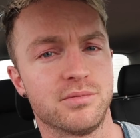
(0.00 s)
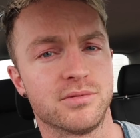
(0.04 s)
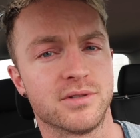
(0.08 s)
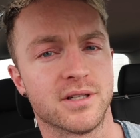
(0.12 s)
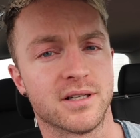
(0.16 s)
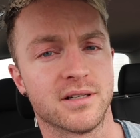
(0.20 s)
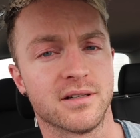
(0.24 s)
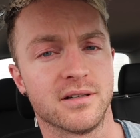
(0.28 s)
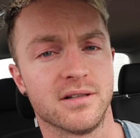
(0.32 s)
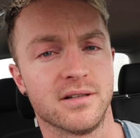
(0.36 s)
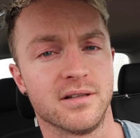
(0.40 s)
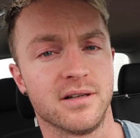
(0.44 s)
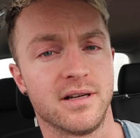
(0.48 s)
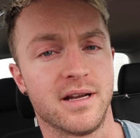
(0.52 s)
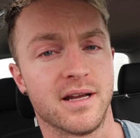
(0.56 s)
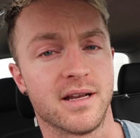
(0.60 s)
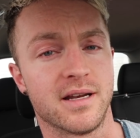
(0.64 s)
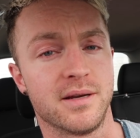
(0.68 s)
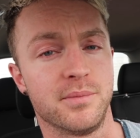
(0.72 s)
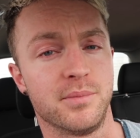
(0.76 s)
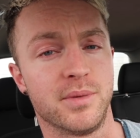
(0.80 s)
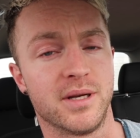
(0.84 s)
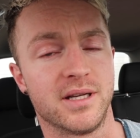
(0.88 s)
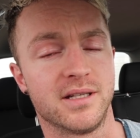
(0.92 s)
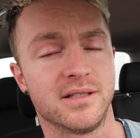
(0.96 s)
particularly
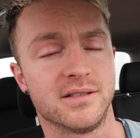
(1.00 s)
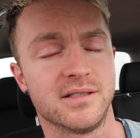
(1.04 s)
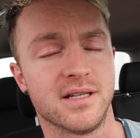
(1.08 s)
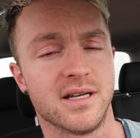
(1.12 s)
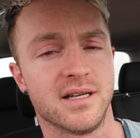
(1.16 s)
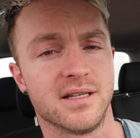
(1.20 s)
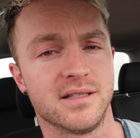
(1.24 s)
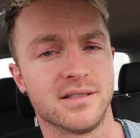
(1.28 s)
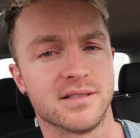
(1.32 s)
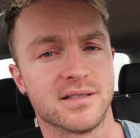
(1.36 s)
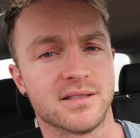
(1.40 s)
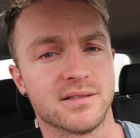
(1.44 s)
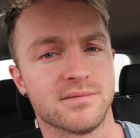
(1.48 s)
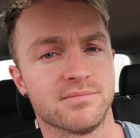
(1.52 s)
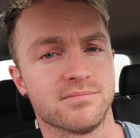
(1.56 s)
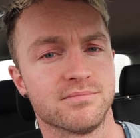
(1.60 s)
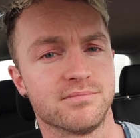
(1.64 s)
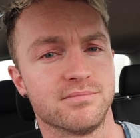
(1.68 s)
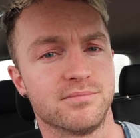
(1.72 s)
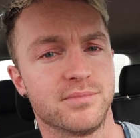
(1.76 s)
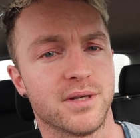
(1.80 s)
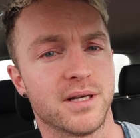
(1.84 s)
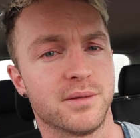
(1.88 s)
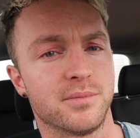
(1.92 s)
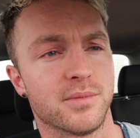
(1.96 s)
any big
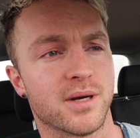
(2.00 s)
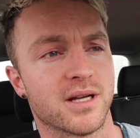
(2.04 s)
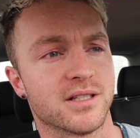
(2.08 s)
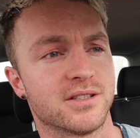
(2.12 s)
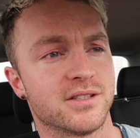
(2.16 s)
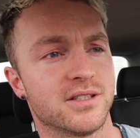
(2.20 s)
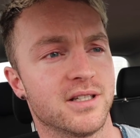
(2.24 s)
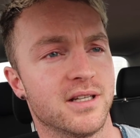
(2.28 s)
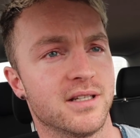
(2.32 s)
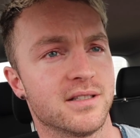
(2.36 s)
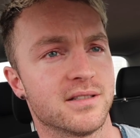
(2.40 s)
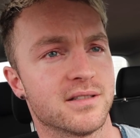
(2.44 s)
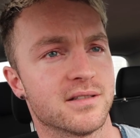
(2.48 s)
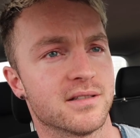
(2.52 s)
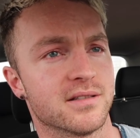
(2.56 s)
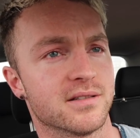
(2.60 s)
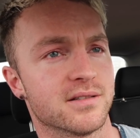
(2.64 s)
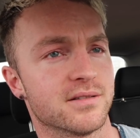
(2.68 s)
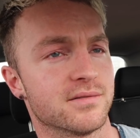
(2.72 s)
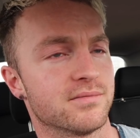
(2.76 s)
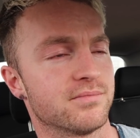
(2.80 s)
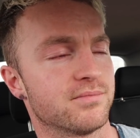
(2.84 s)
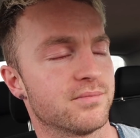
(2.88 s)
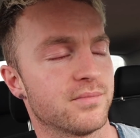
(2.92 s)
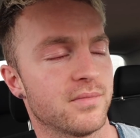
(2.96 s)
match days.
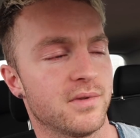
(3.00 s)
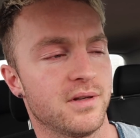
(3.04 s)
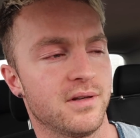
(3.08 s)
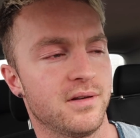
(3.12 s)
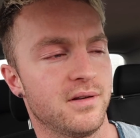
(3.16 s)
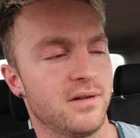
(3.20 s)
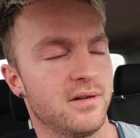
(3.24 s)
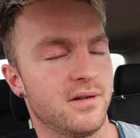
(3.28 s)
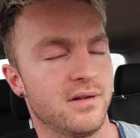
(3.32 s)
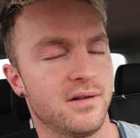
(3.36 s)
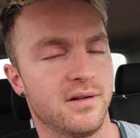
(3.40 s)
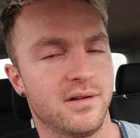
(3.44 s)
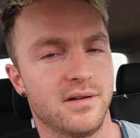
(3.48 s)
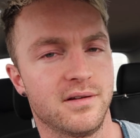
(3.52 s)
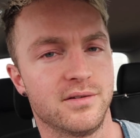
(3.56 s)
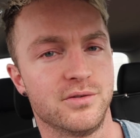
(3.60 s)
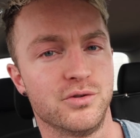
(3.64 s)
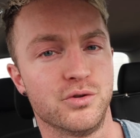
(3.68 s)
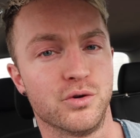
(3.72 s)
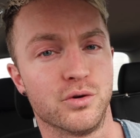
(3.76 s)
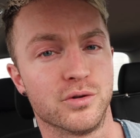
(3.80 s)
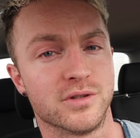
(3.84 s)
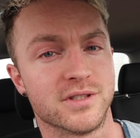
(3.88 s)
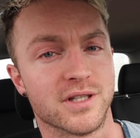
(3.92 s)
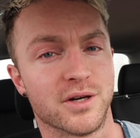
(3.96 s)
There's
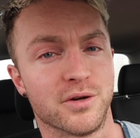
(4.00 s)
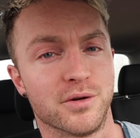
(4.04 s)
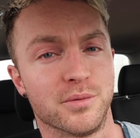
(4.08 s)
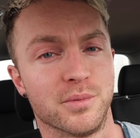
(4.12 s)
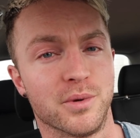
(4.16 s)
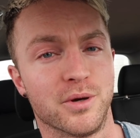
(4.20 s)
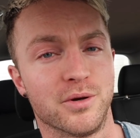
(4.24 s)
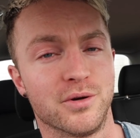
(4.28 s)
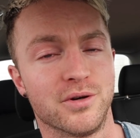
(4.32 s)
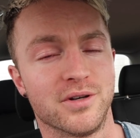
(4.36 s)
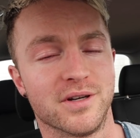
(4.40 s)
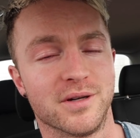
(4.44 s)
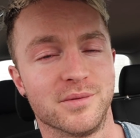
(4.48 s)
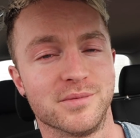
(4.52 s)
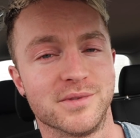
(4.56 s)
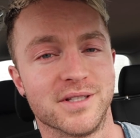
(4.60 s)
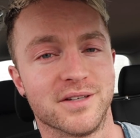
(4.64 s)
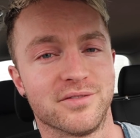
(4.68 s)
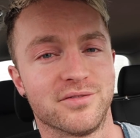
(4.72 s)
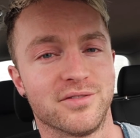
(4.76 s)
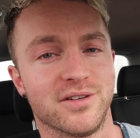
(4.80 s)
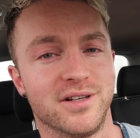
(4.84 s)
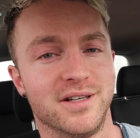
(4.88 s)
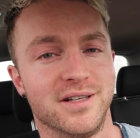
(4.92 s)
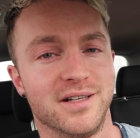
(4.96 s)
no doubt about it. I'm
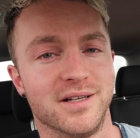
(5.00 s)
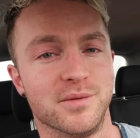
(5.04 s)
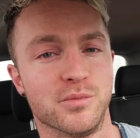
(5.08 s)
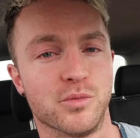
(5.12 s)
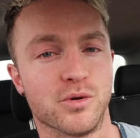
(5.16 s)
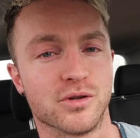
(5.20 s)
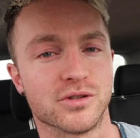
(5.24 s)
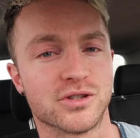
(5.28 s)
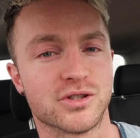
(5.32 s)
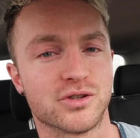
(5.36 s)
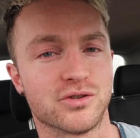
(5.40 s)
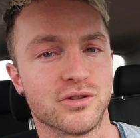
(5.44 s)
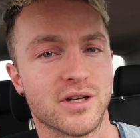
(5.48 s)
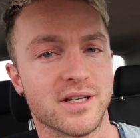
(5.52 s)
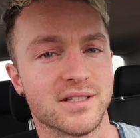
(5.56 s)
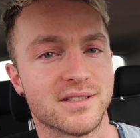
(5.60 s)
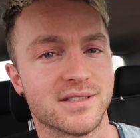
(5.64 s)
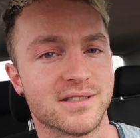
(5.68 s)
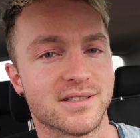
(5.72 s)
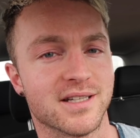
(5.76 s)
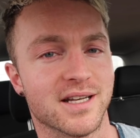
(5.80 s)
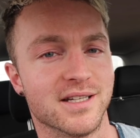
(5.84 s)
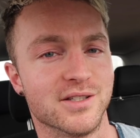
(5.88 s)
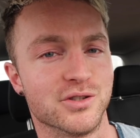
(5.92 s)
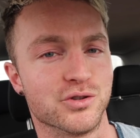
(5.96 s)
definitely a little more
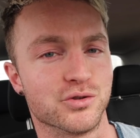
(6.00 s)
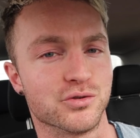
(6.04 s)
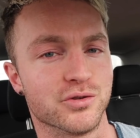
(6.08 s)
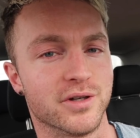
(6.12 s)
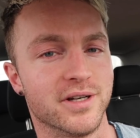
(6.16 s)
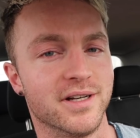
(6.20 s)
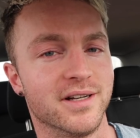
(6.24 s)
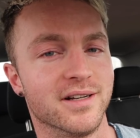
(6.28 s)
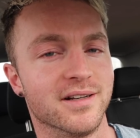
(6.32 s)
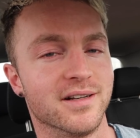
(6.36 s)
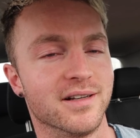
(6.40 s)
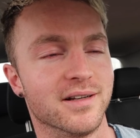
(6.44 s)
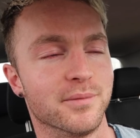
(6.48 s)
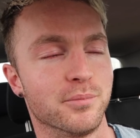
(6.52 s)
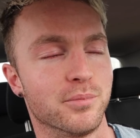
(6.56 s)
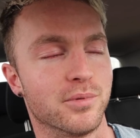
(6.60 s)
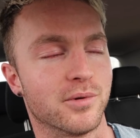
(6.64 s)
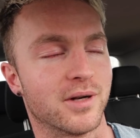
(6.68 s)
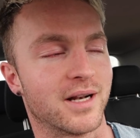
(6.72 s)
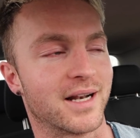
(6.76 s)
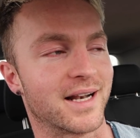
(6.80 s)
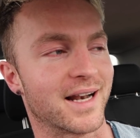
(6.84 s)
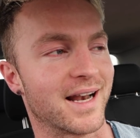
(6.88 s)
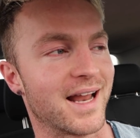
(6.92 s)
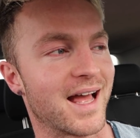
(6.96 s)
stressed. Adrenal
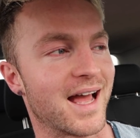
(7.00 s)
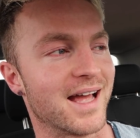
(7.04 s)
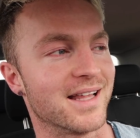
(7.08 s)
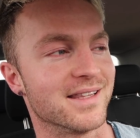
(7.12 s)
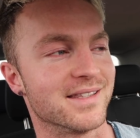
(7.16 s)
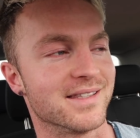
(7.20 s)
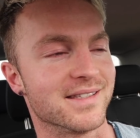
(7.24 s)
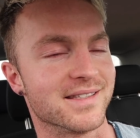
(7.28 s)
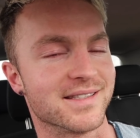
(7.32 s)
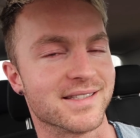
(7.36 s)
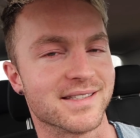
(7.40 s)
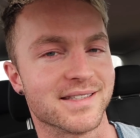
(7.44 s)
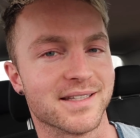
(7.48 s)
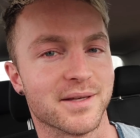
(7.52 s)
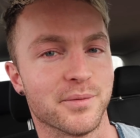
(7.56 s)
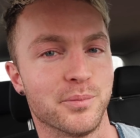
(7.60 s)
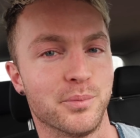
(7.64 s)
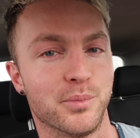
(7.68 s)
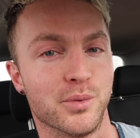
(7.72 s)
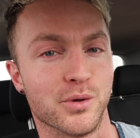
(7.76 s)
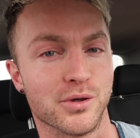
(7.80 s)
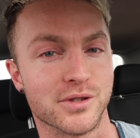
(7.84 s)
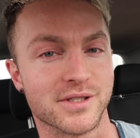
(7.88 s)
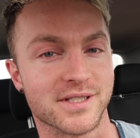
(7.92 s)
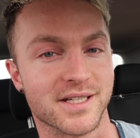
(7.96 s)
glands
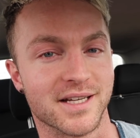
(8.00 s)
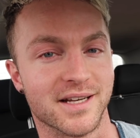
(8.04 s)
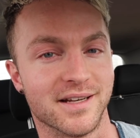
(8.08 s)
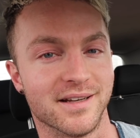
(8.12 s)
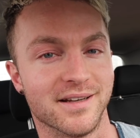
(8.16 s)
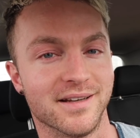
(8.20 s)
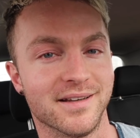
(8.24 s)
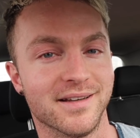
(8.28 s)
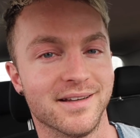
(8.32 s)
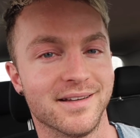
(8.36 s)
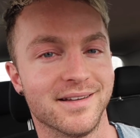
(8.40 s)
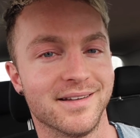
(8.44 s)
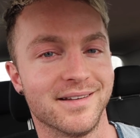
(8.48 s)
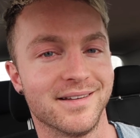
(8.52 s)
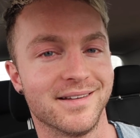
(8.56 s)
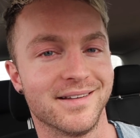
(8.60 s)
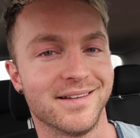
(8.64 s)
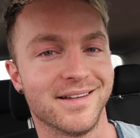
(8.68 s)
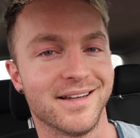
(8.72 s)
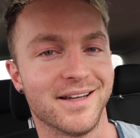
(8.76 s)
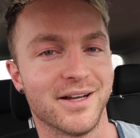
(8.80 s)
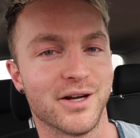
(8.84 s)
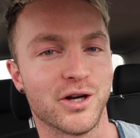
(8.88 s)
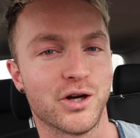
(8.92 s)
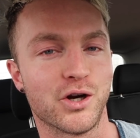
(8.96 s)
buzzing,
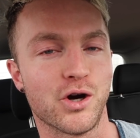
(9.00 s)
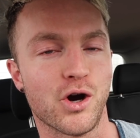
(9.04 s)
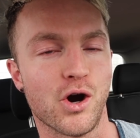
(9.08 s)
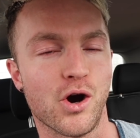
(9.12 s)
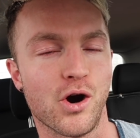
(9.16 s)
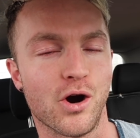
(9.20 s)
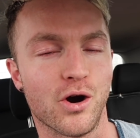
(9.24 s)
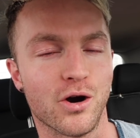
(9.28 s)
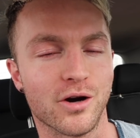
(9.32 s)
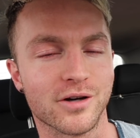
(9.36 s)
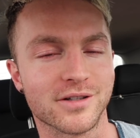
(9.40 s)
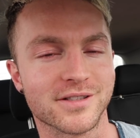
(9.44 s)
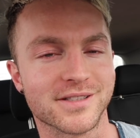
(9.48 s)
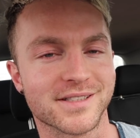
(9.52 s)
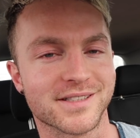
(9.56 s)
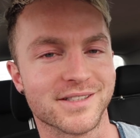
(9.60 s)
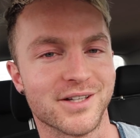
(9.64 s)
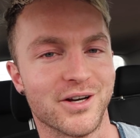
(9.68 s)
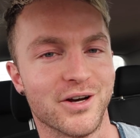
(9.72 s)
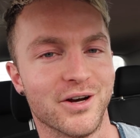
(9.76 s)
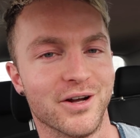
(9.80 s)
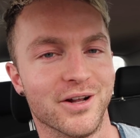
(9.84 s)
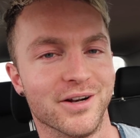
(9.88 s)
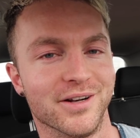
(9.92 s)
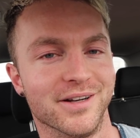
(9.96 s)

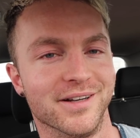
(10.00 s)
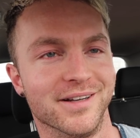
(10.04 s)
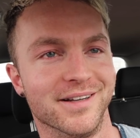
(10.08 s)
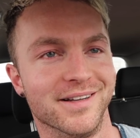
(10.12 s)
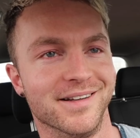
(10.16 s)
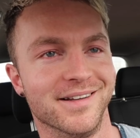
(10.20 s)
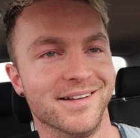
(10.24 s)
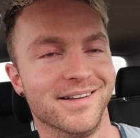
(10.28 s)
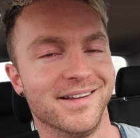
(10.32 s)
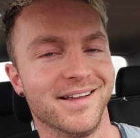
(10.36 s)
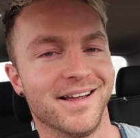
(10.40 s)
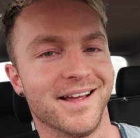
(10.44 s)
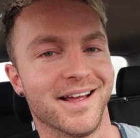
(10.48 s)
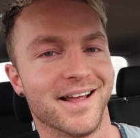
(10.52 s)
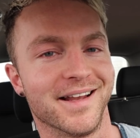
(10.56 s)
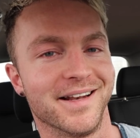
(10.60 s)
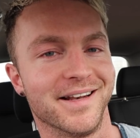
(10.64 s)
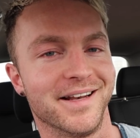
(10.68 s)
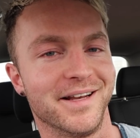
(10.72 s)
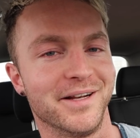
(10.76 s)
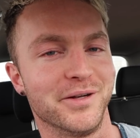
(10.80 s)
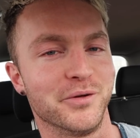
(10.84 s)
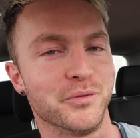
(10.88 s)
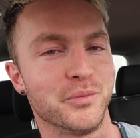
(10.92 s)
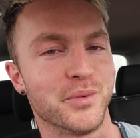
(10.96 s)
cortisol a
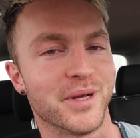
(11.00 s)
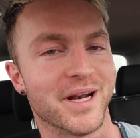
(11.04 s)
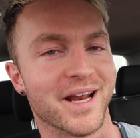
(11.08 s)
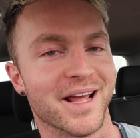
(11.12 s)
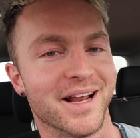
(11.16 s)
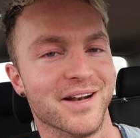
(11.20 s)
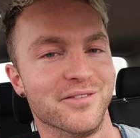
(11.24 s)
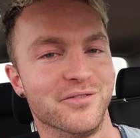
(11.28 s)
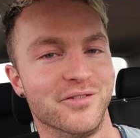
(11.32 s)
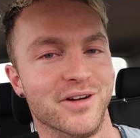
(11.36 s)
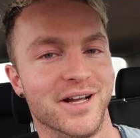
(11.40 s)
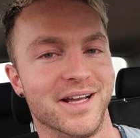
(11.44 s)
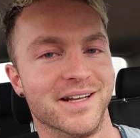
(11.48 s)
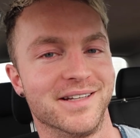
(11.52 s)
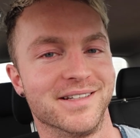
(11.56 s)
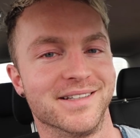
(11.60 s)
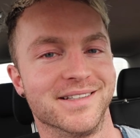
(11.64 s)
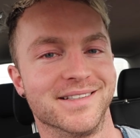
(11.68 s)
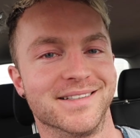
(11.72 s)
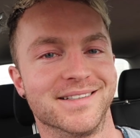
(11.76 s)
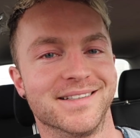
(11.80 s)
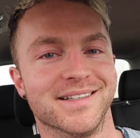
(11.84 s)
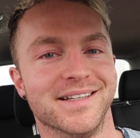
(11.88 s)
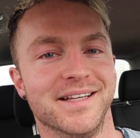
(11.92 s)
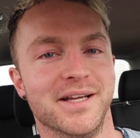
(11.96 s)
little bit
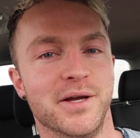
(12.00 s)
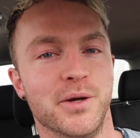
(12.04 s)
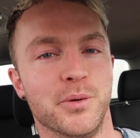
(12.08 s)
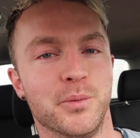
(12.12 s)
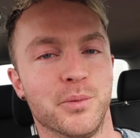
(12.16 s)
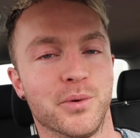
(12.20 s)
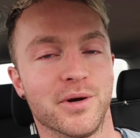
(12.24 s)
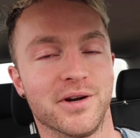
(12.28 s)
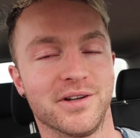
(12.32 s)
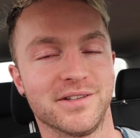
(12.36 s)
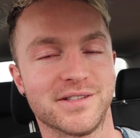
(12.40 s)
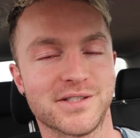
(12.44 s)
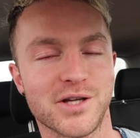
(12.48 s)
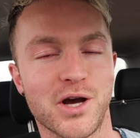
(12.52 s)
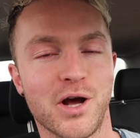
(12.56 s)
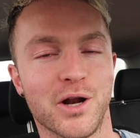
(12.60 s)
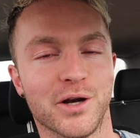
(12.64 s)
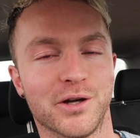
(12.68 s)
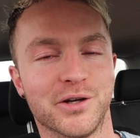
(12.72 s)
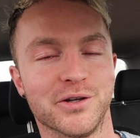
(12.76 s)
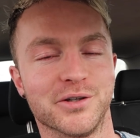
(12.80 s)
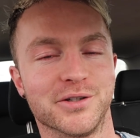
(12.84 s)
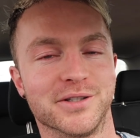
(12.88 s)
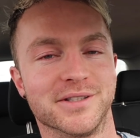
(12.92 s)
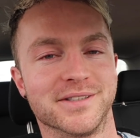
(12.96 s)
elevated, but it's all
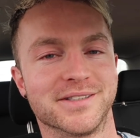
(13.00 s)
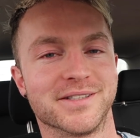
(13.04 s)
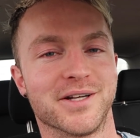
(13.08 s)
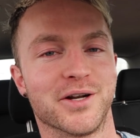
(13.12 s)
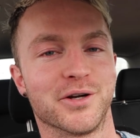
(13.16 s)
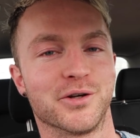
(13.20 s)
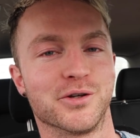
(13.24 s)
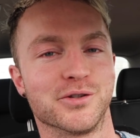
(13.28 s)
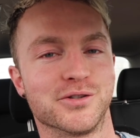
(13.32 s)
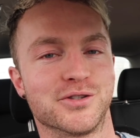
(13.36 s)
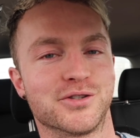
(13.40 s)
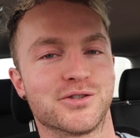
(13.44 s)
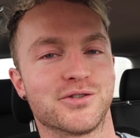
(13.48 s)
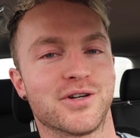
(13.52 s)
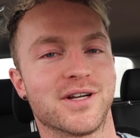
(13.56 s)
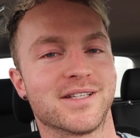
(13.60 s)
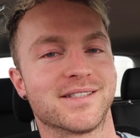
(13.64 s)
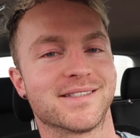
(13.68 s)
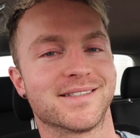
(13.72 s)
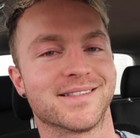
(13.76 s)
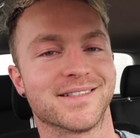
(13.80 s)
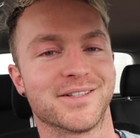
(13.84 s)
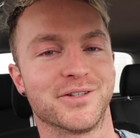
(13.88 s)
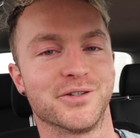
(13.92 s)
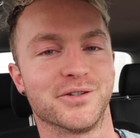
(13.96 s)
good. It's all good.
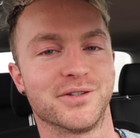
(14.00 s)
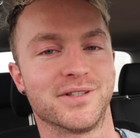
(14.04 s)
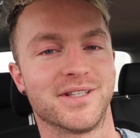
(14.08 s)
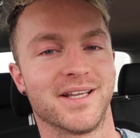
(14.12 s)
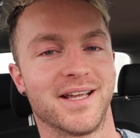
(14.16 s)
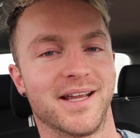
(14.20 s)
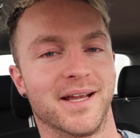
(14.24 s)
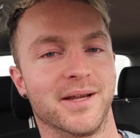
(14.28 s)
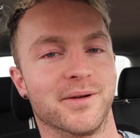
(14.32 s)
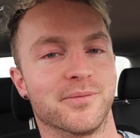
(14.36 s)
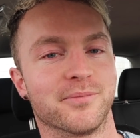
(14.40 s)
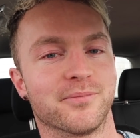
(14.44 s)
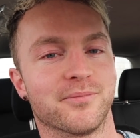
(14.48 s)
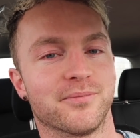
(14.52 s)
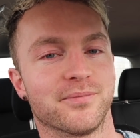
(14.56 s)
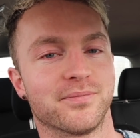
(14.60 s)
Stress is a good thing,